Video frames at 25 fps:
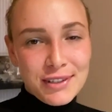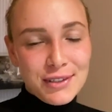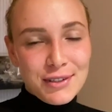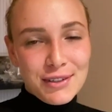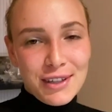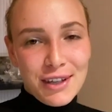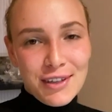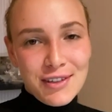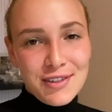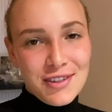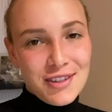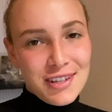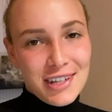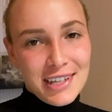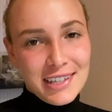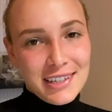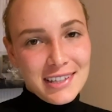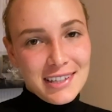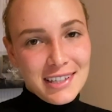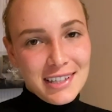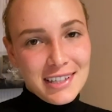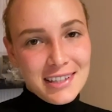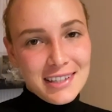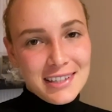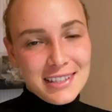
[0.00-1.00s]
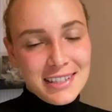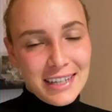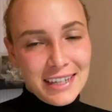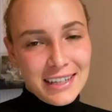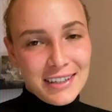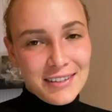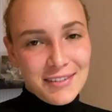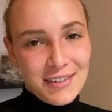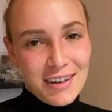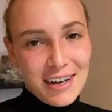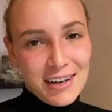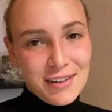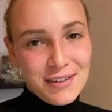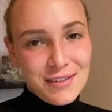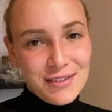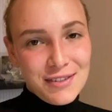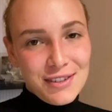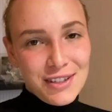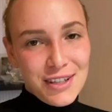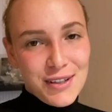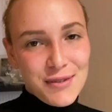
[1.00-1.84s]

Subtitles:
2019, second round.